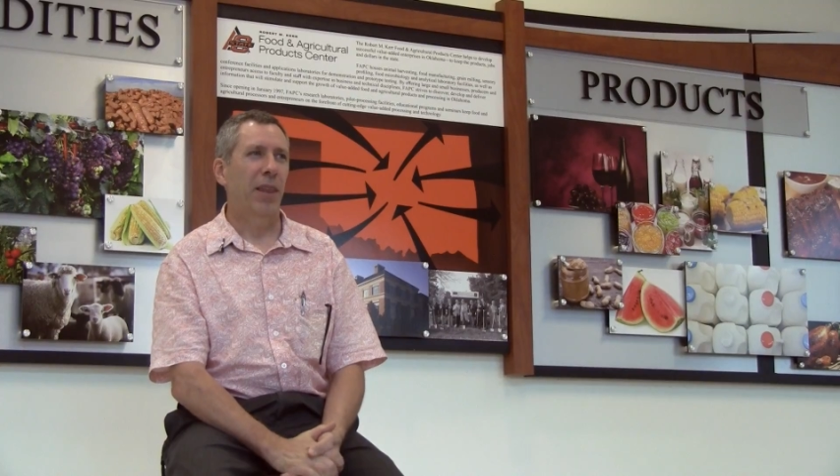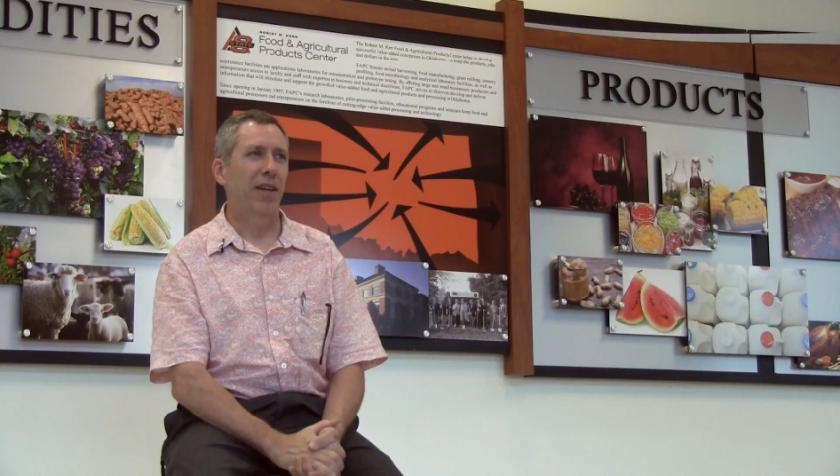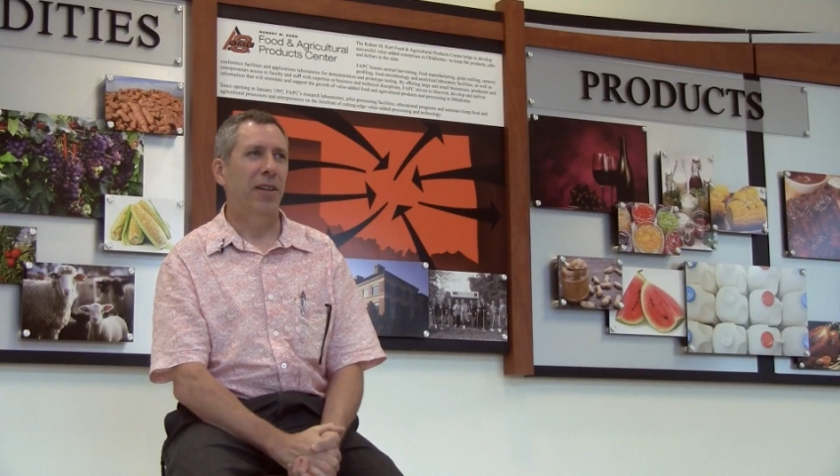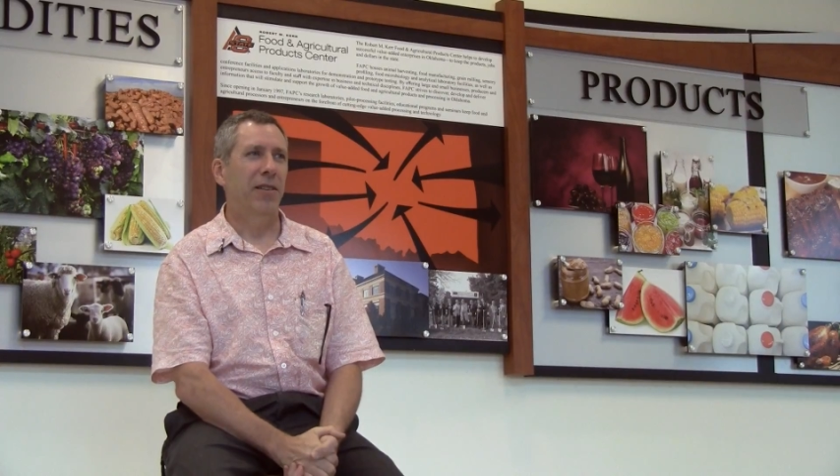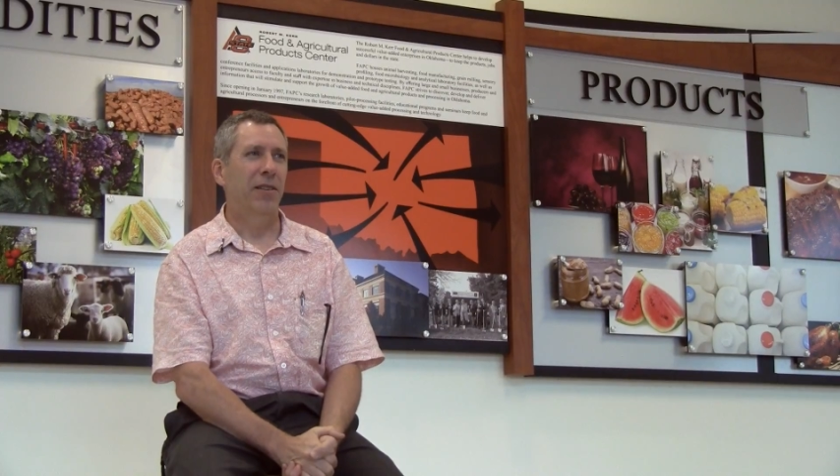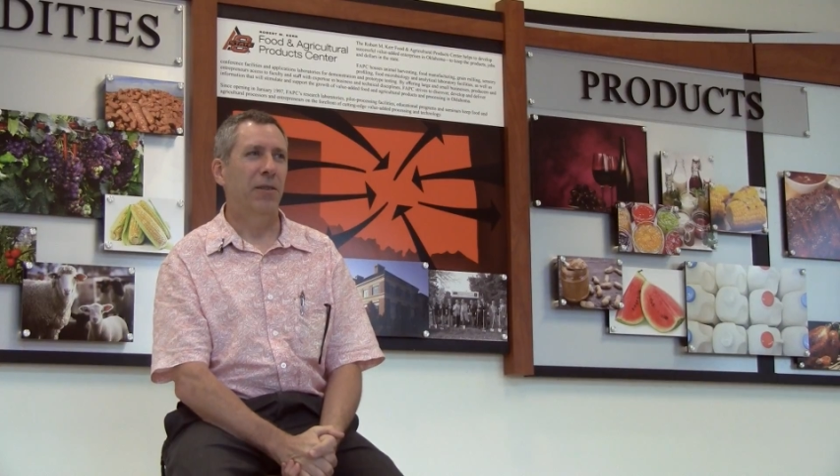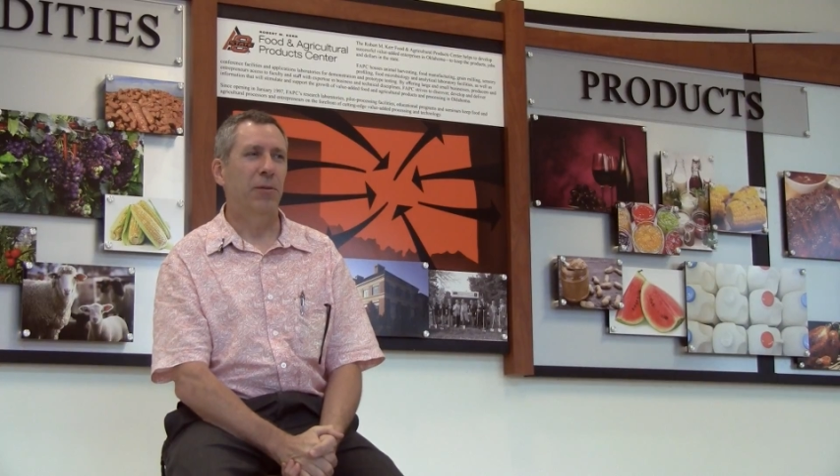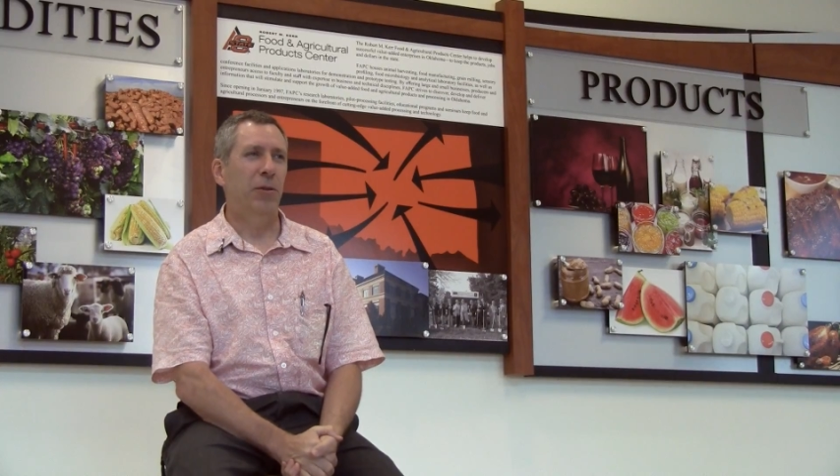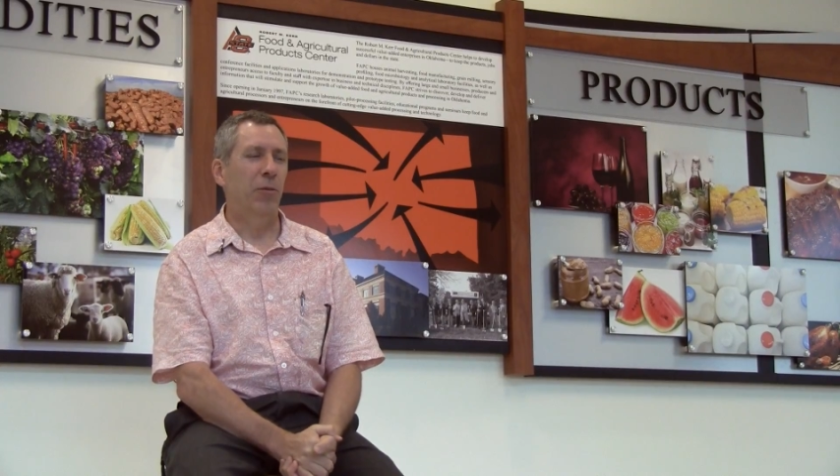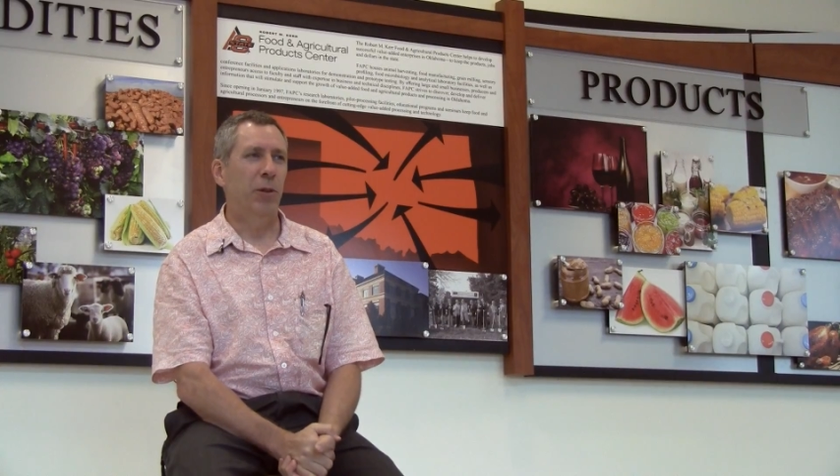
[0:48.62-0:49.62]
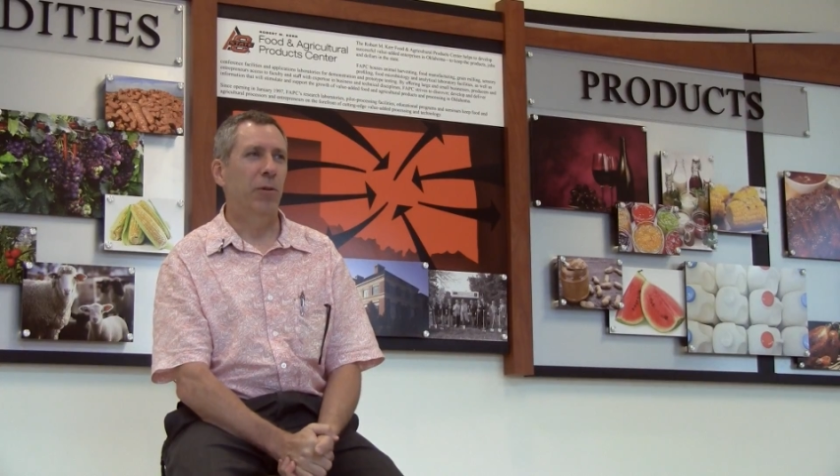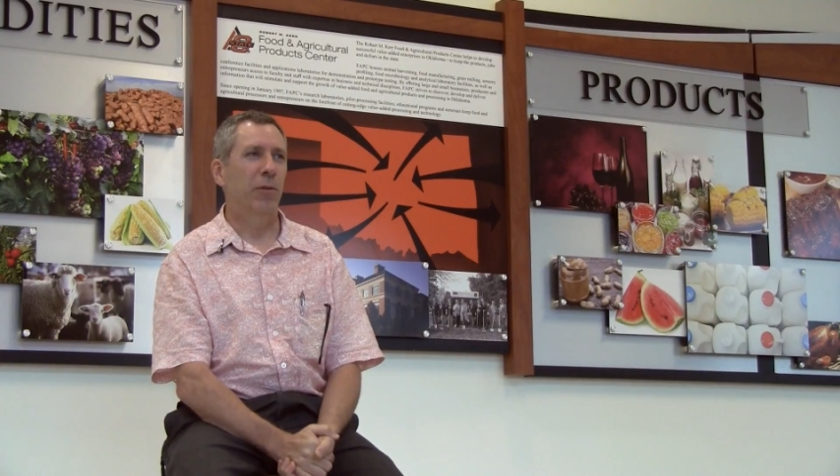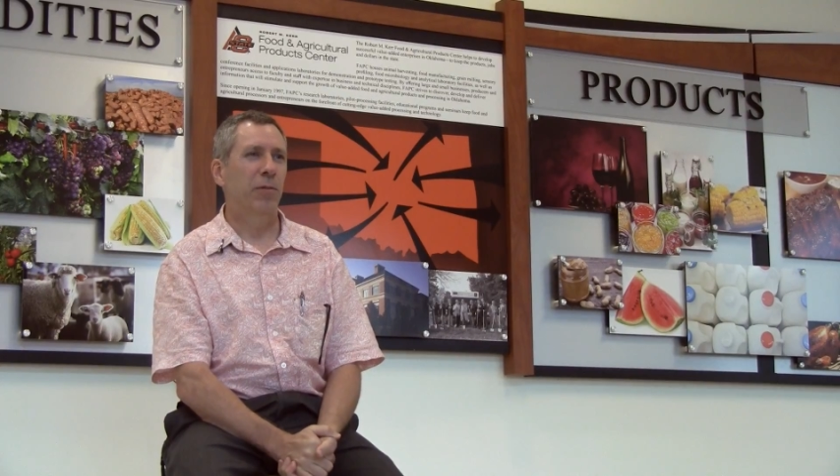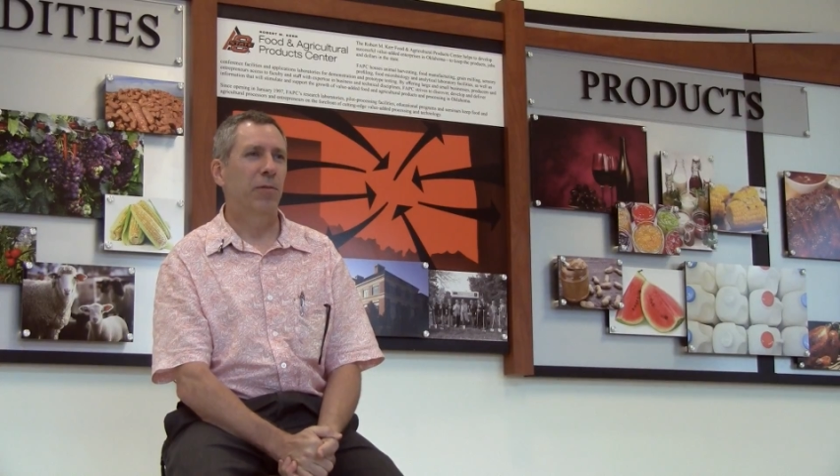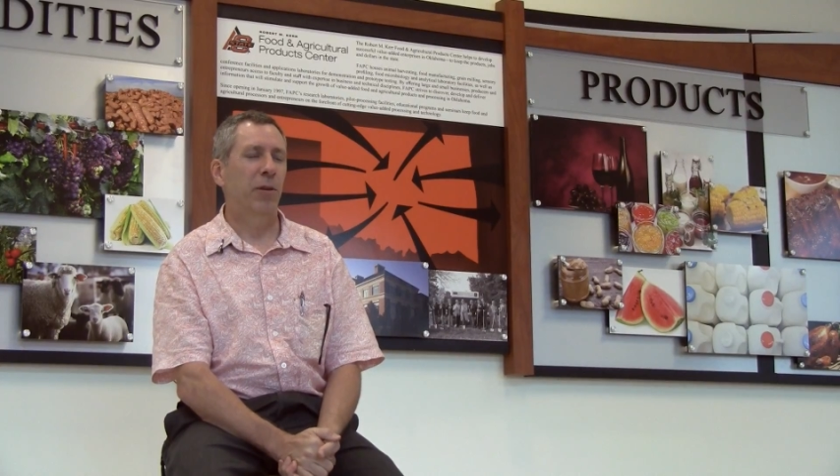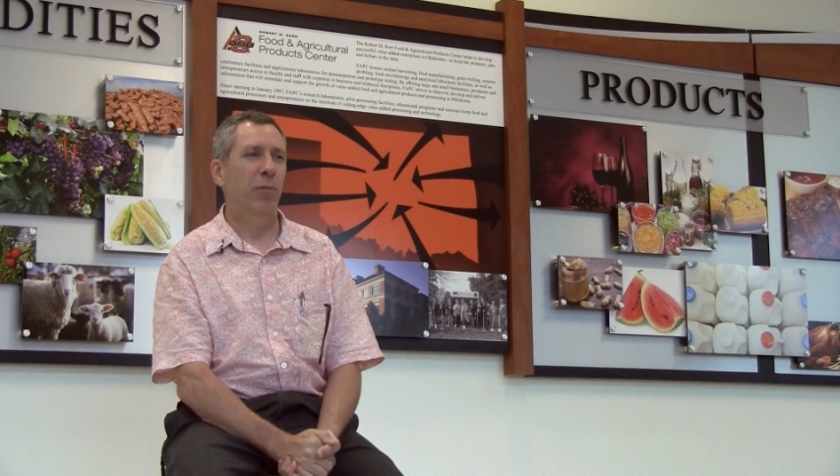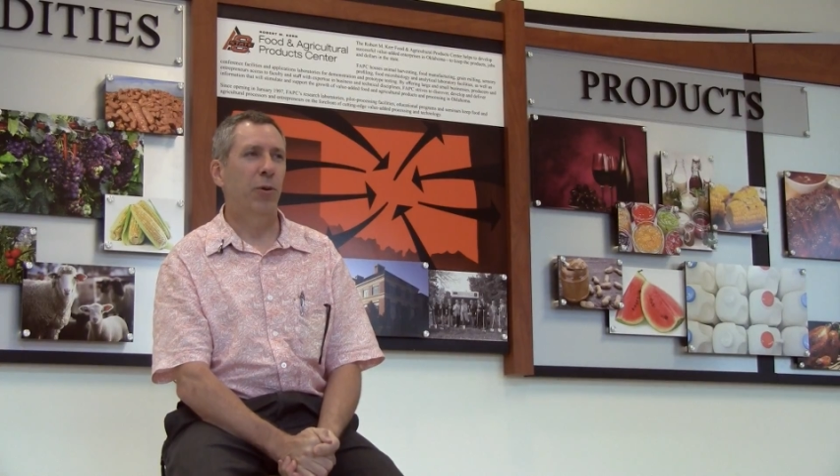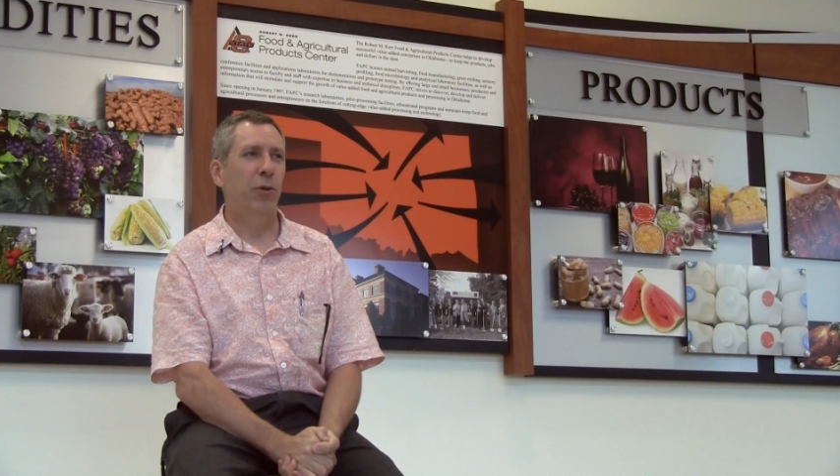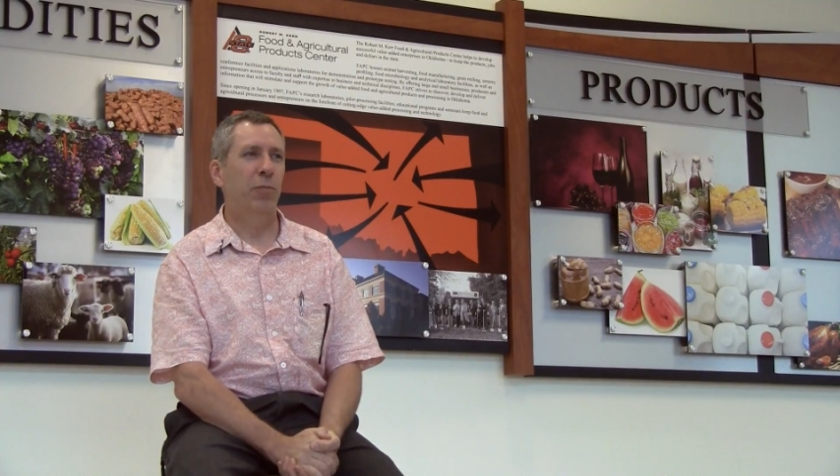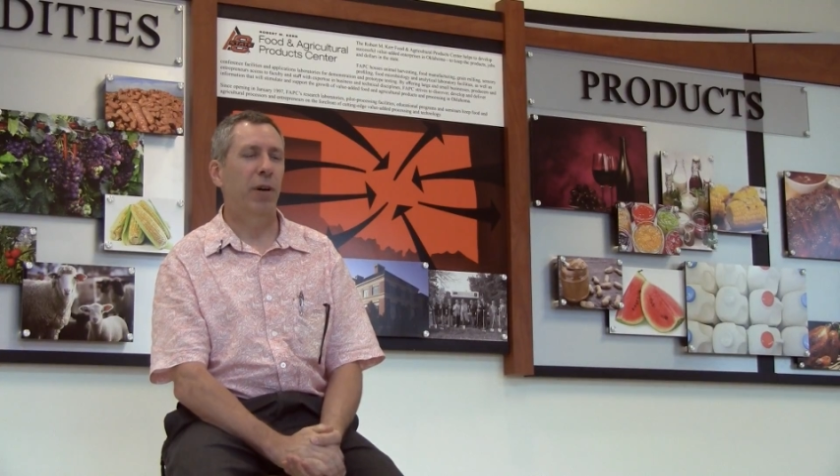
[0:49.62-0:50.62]
And we were
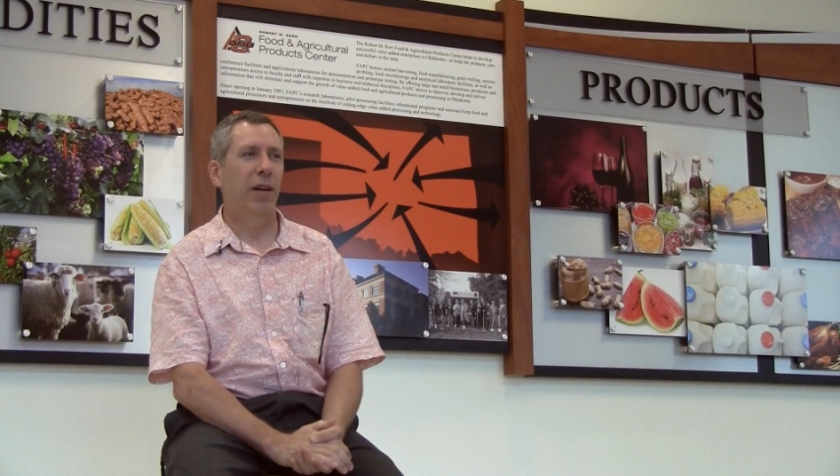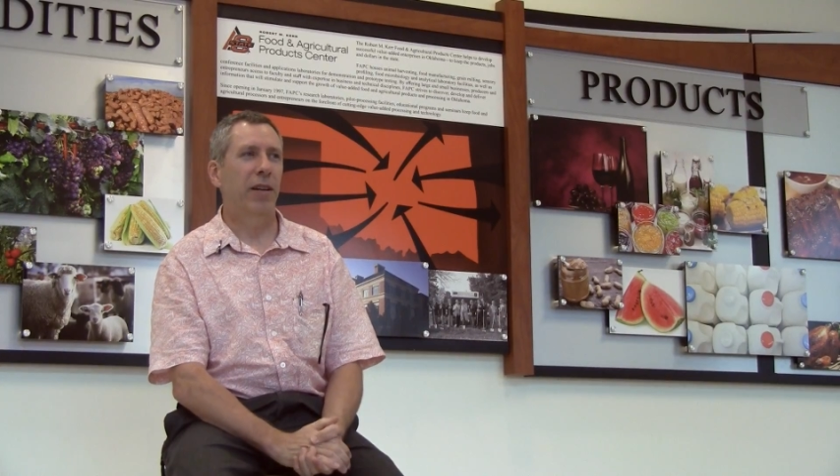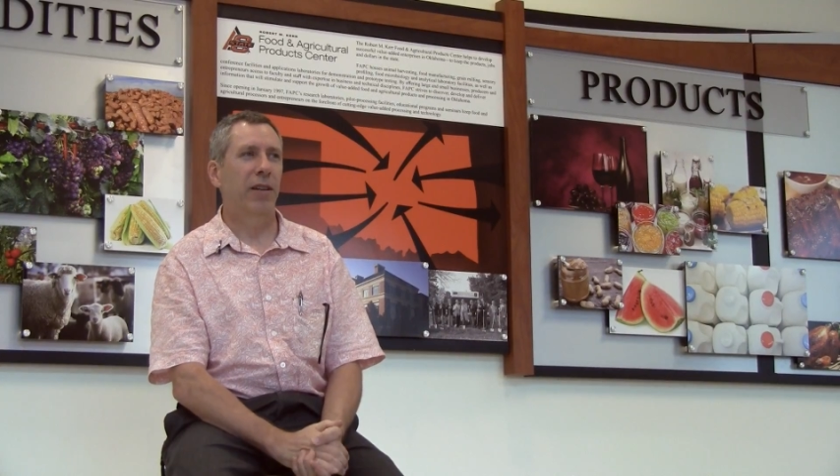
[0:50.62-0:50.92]
approached by a